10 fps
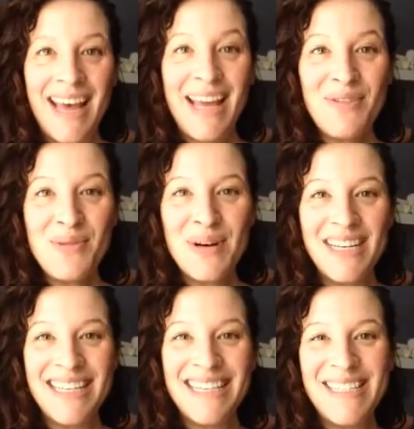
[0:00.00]
Hey
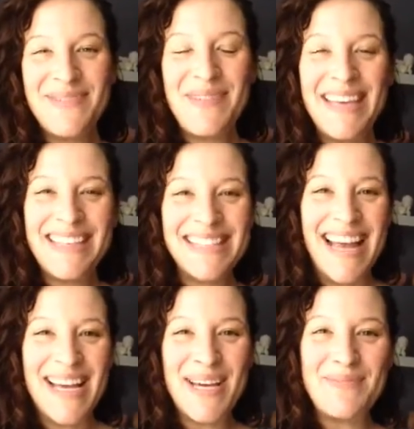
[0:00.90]
everyone, it's me,
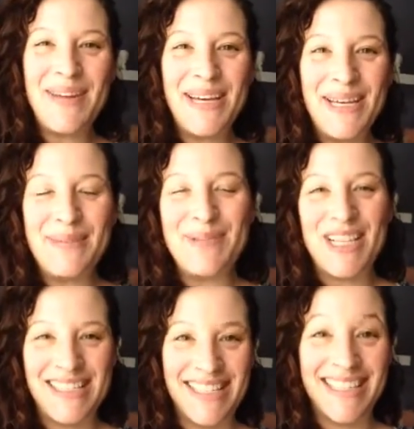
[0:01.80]
psychic medium
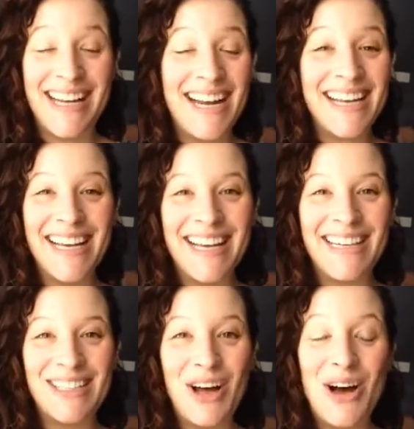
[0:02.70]
Jessica
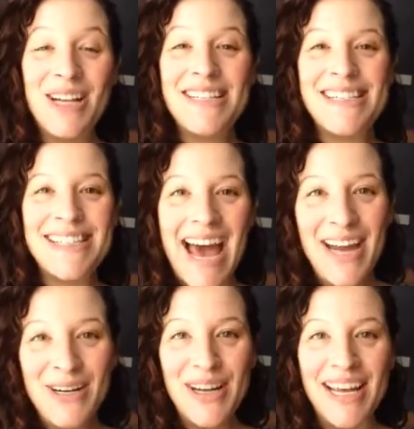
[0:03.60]
Nightingale, on
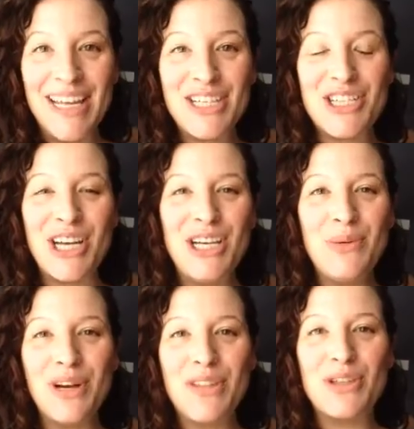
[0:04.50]
Saturday,
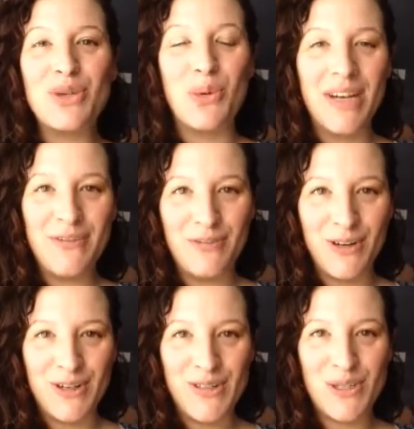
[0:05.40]
January the
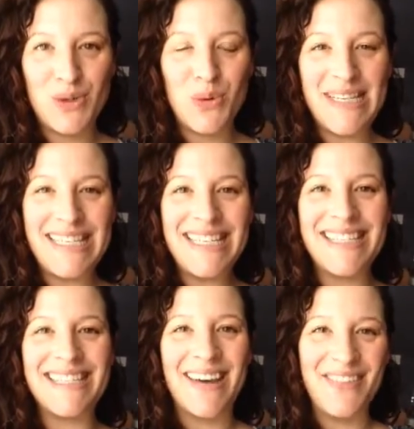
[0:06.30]
21st,
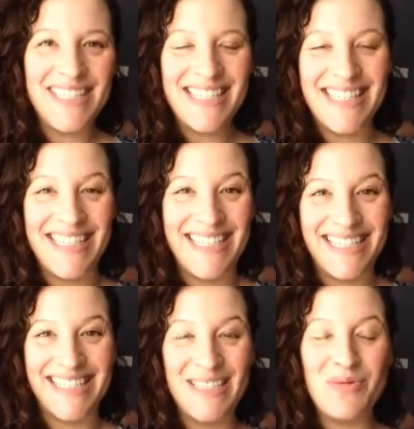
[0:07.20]

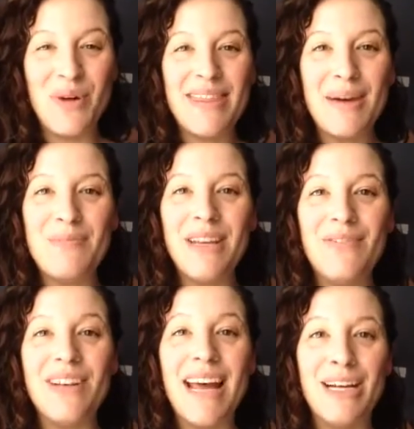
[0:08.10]
2017, with a bit
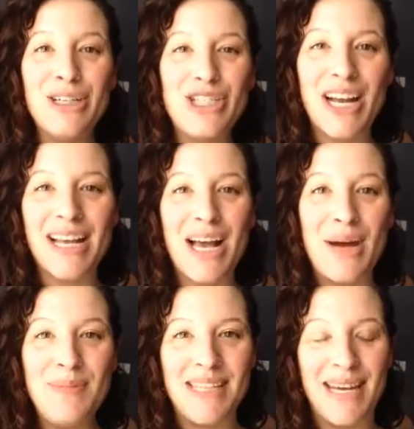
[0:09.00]
of an energetic
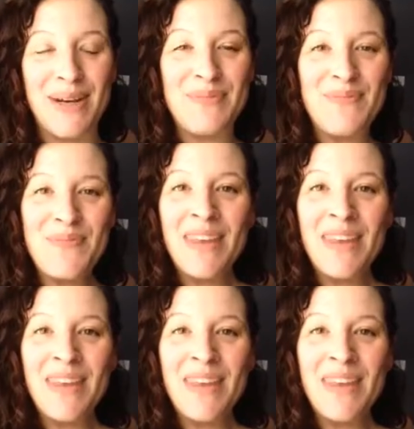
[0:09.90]
update.